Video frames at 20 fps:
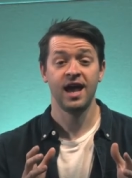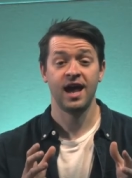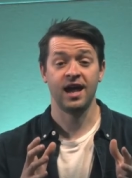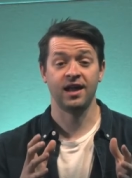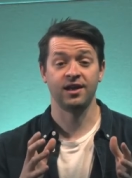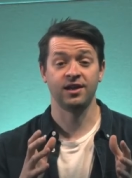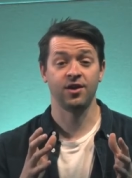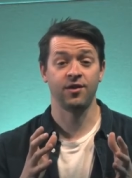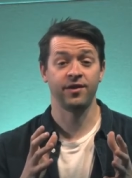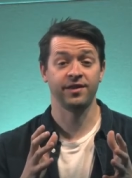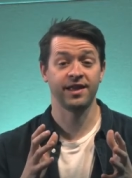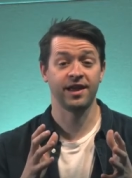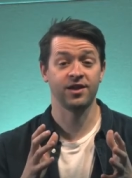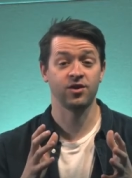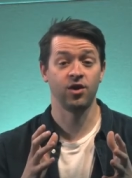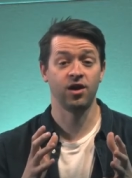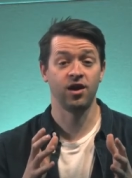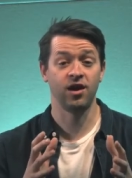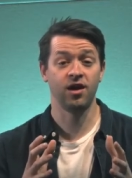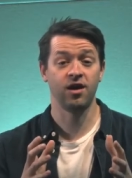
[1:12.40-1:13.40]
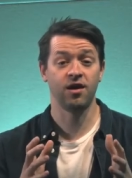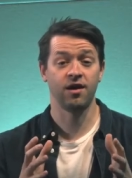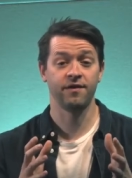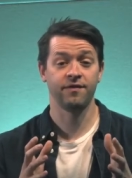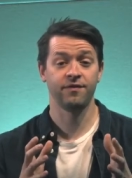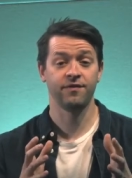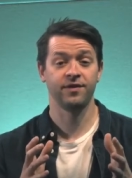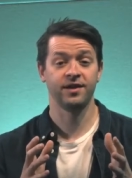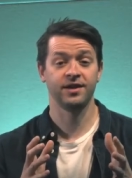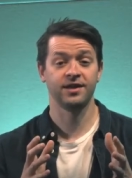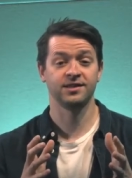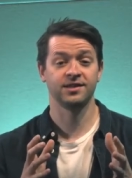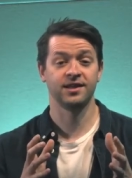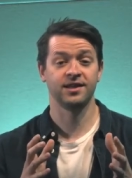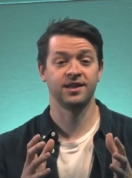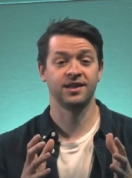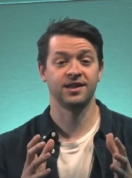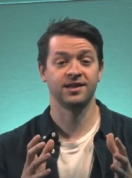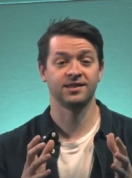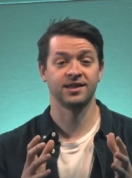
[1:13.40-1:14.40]
and knowing that your life is
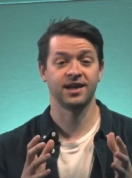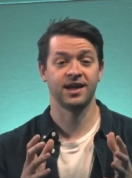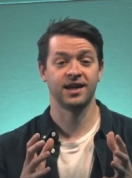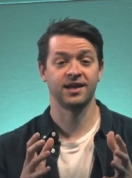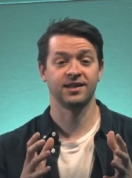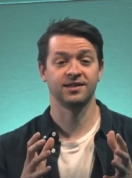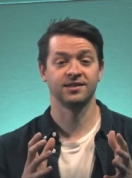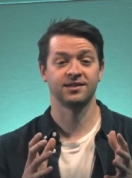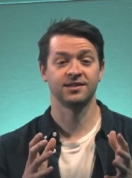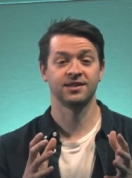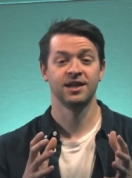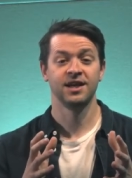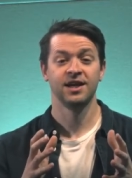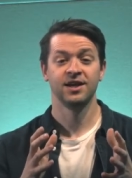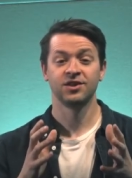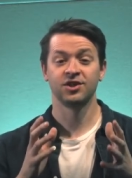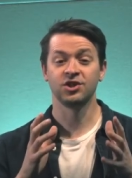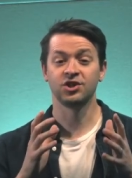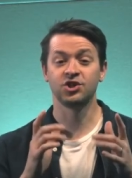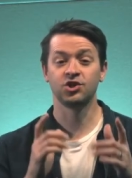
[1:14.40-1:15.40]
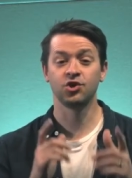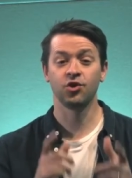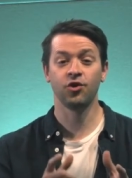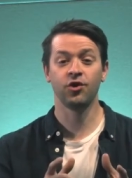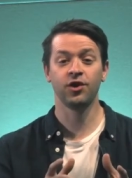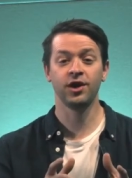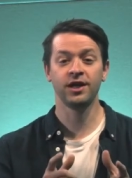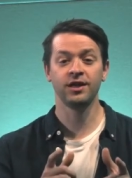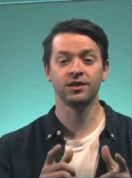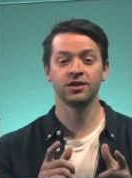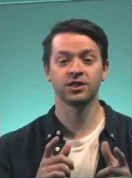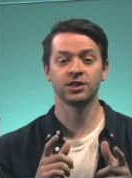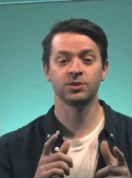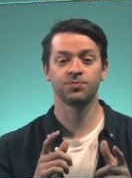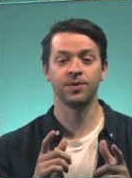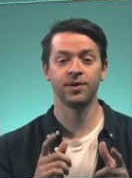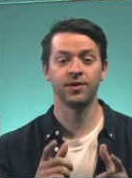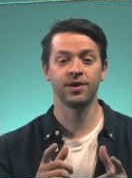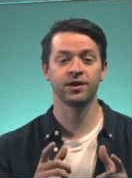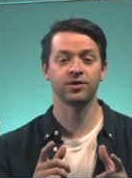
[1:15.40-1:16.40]
in His hands. The joy the
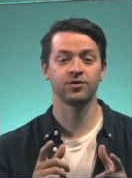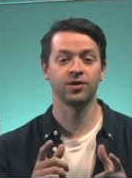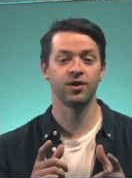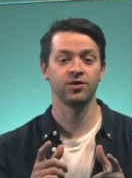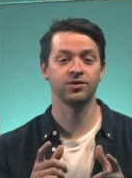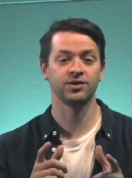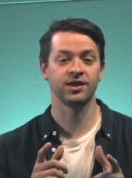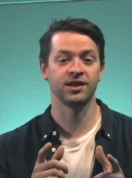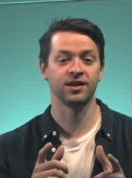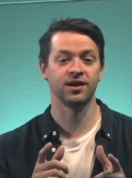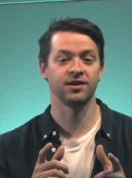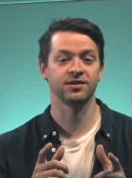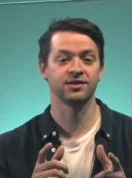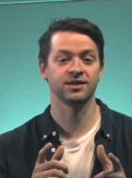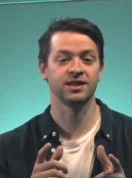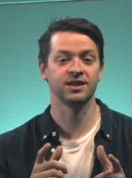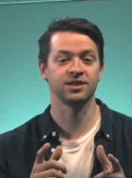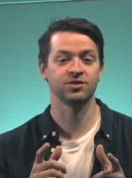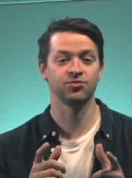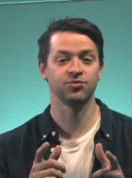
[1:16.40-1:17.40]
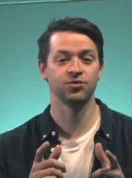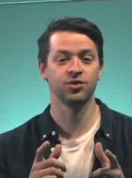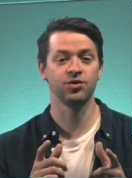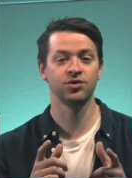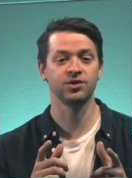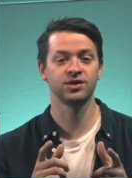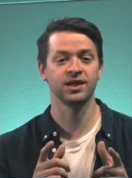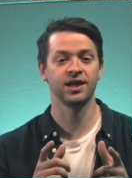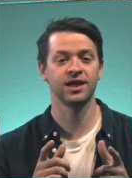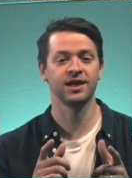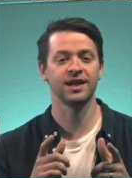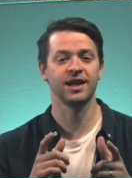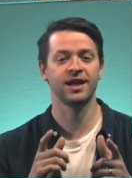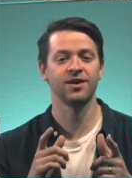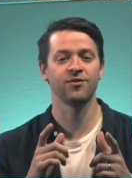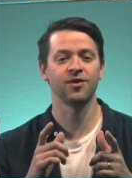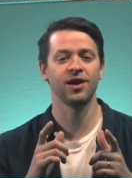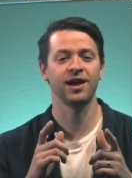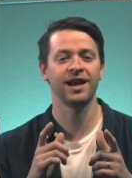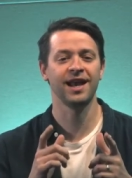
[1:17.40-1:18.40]
Spirit grows in us is rooted
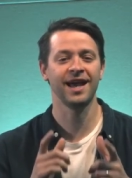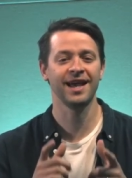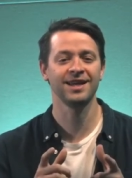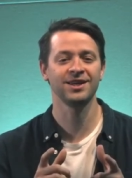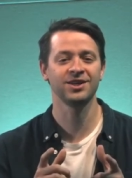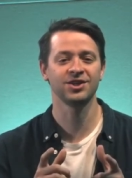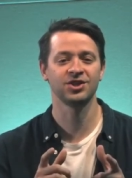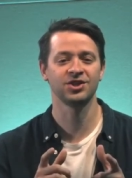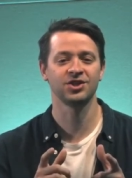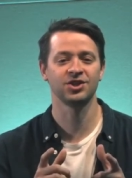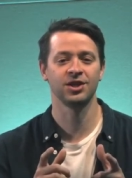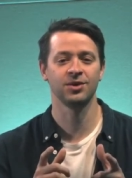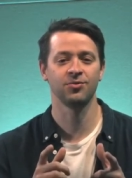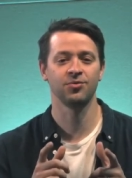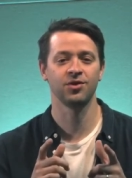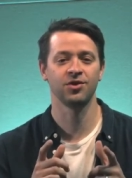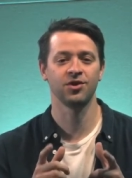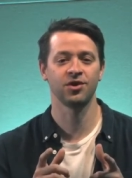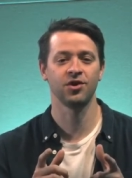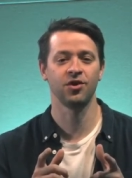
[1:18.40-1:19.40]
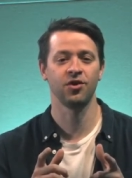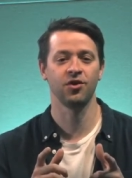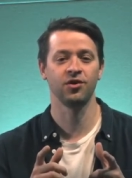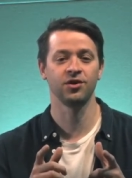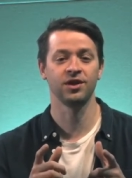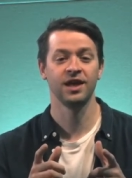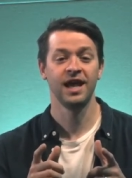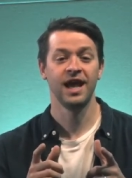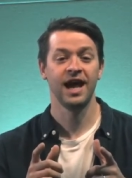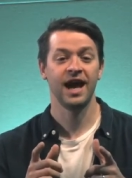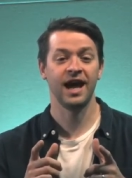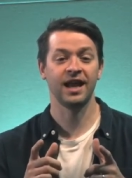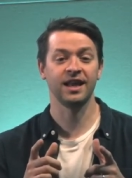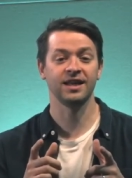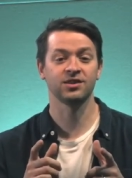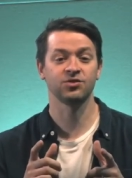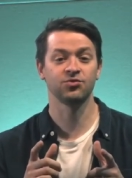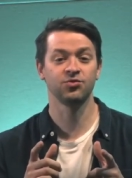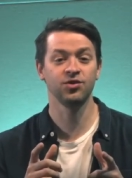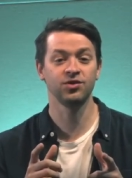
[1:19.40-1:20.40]
in relationship with God and
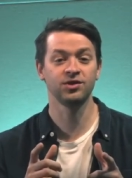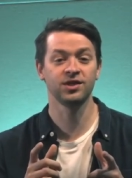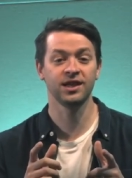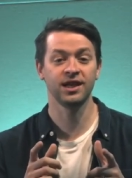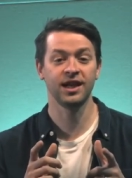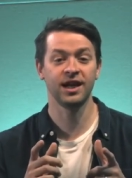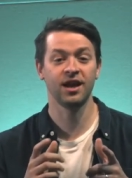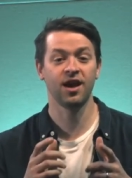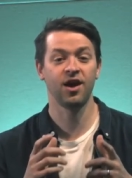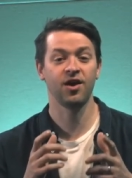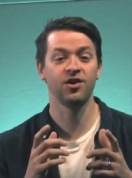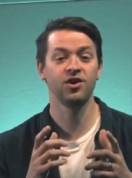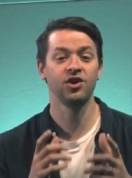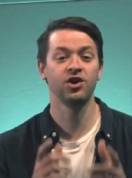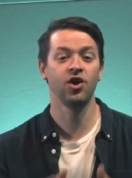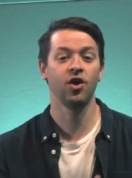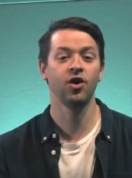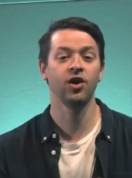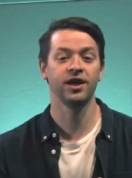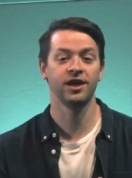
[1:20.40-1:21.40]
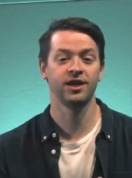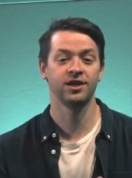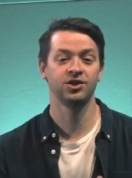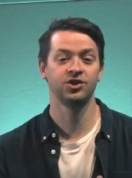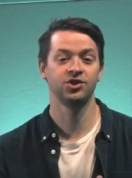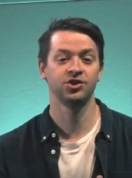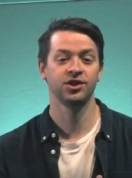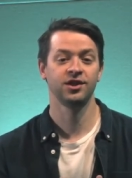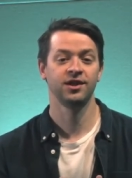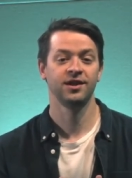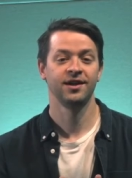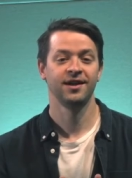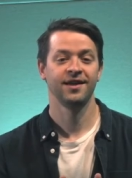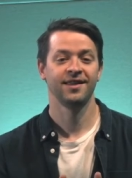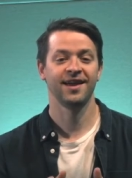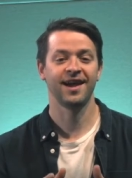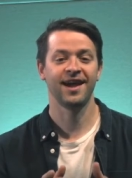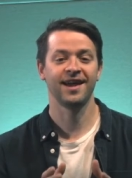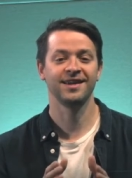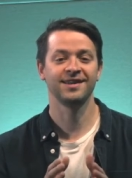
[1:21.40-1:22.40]
it's rooted in our knowledge
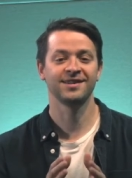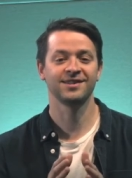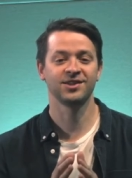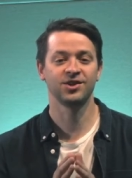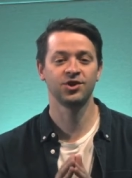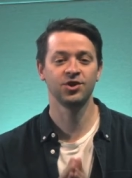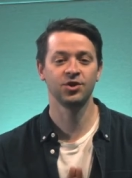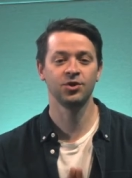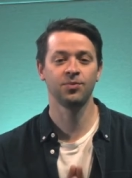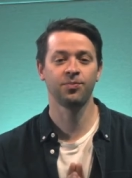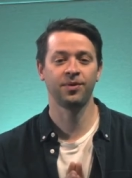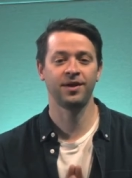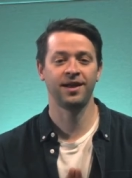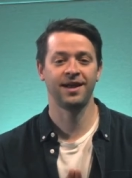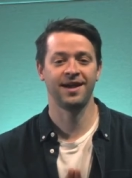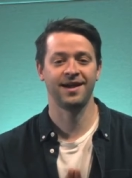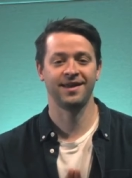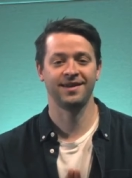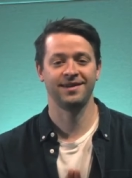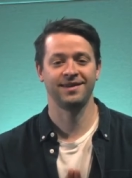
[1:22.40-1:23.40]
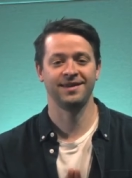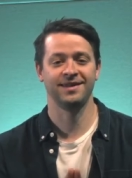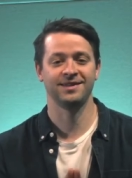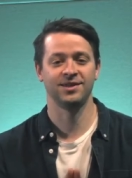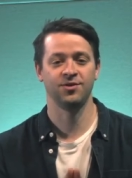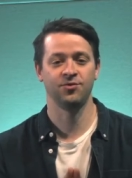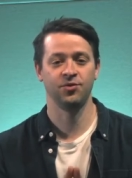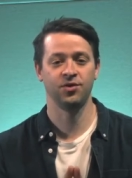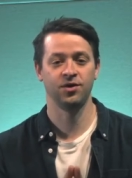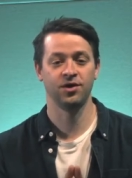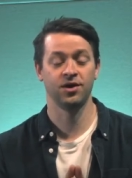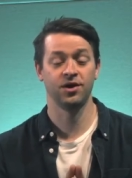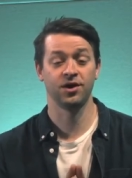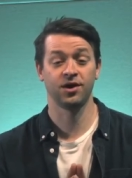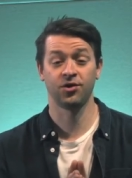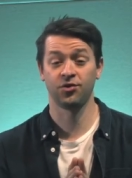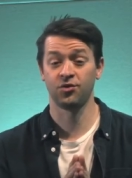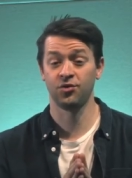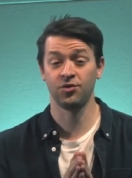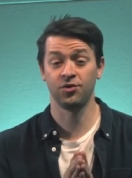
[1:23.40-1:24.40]
that his good plan is at work
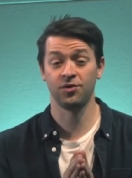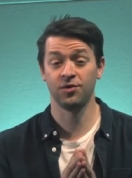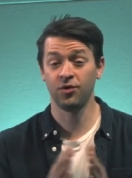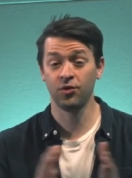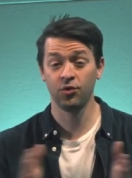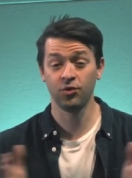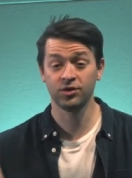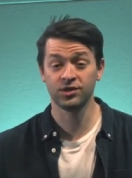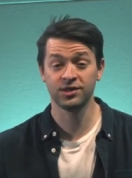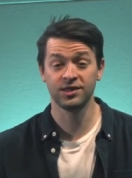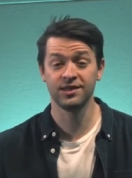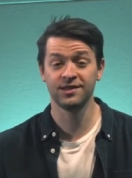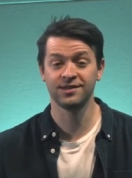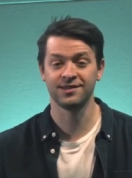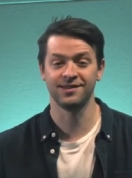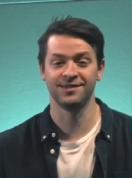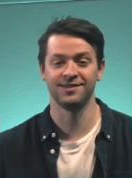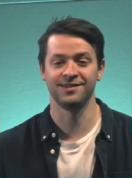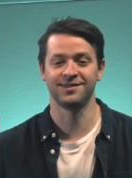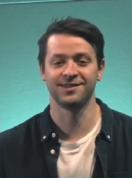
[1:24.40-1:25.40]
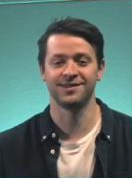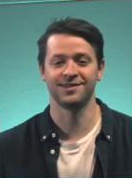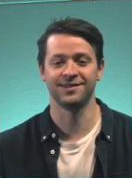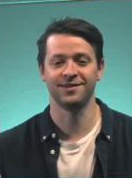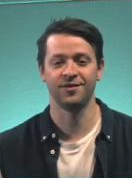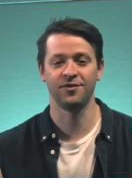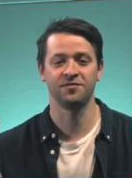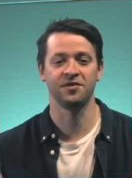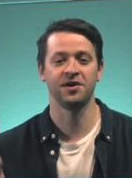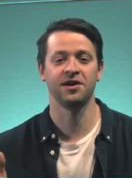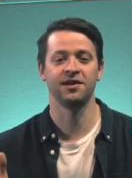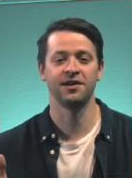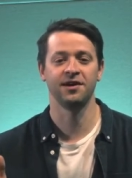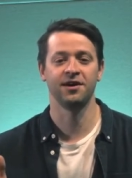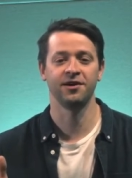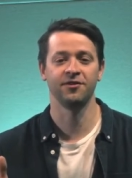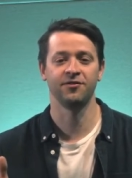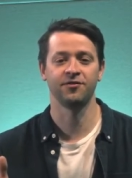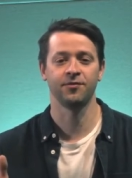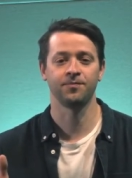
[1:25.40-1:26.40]
through all seasons of our
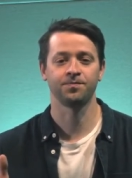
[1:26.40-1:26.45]
life.